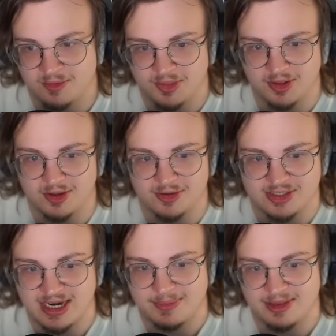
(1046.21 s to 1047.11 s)
with the ghost
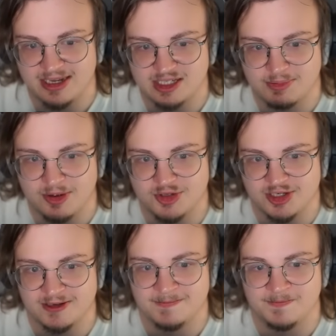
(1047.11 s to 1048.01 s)
type and the
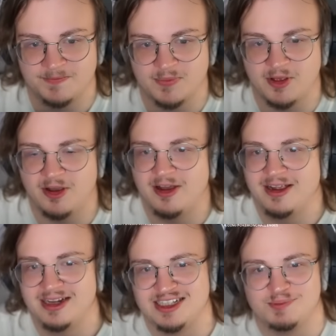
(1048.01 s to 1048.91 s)
explosion. Oh,
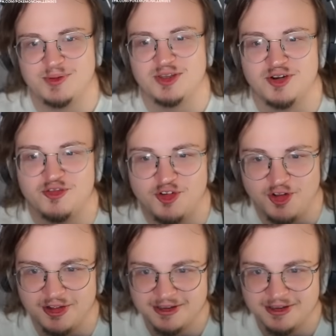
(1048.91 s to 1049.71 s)
it's beautiful.